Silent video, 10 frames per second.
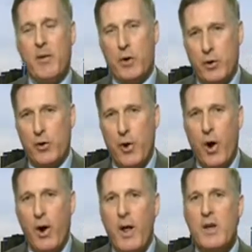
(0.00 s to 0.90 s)
they're not a
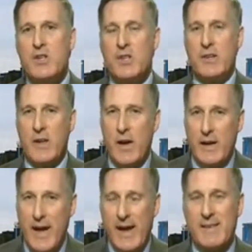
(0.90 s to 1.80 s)
girl. She's
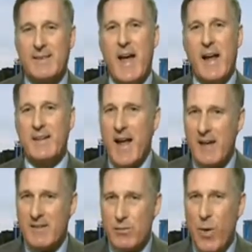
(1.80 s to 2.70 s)
against that.
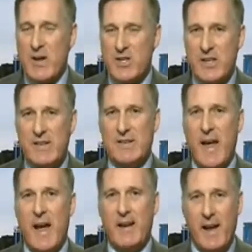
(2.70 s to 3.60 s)
That's what she
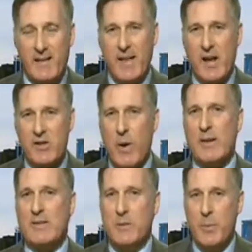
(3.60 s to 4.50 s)
said, and that's
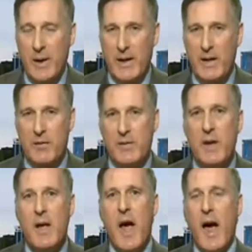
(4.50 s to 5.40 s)
what she believes.
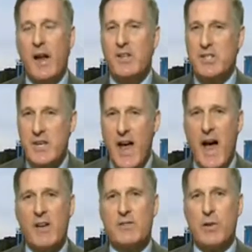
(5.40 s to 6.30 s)
And she
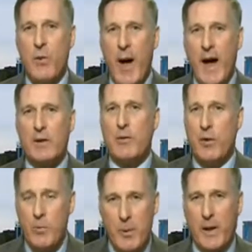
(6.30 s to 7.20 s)
has the right of
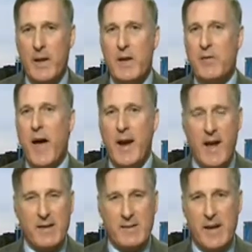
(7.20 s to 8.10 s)
her belief. And
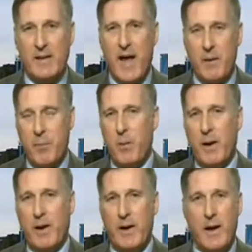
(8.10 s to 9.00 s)
I said that
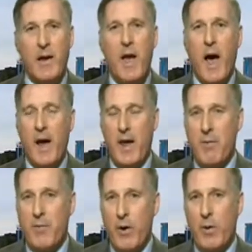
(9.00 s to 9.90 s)
publicly, and
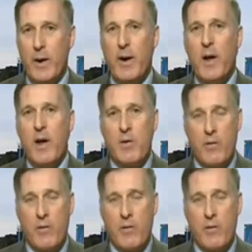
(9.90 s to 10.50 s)
I'm very,